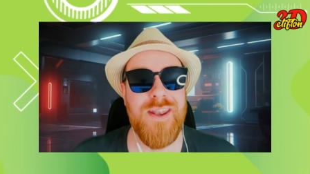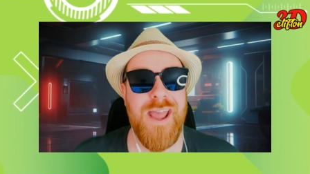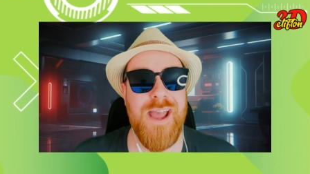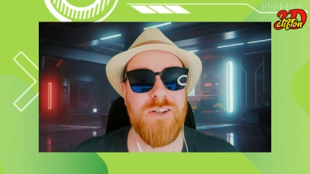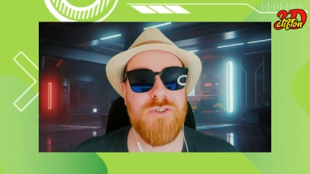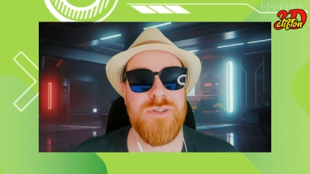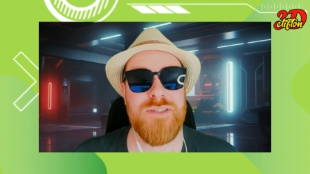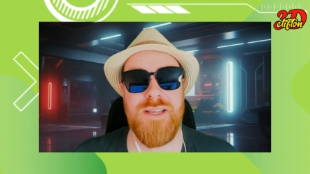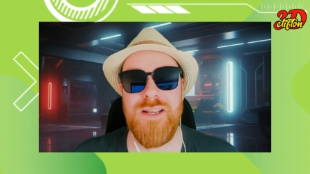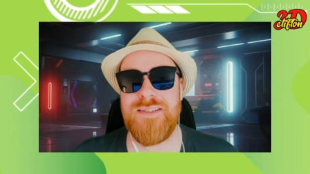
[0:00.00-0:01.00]

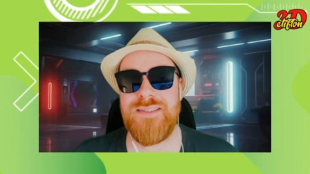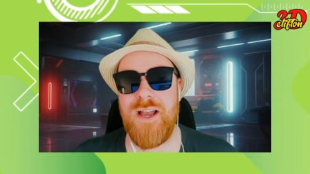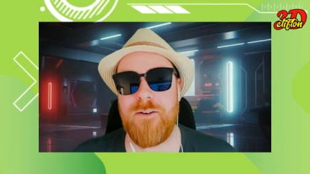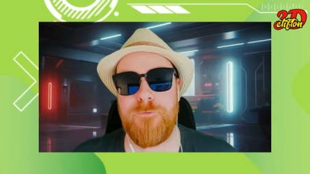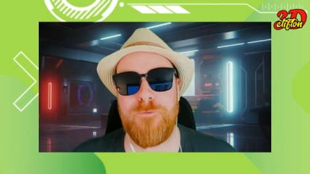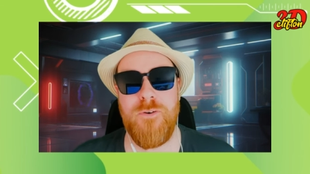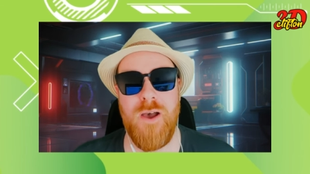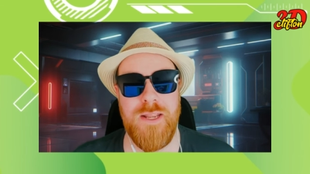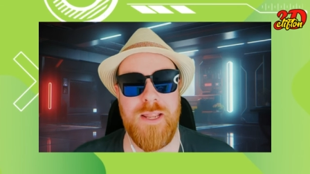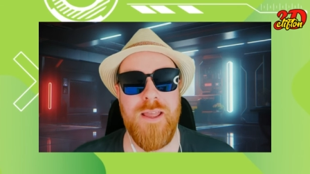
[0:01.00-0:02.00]
actress. It's not
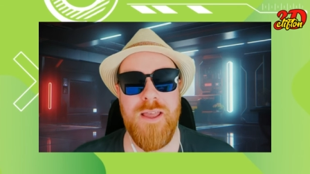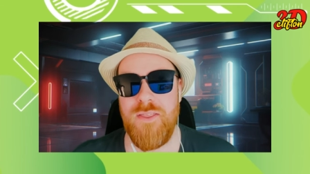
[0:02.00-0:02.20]
funny.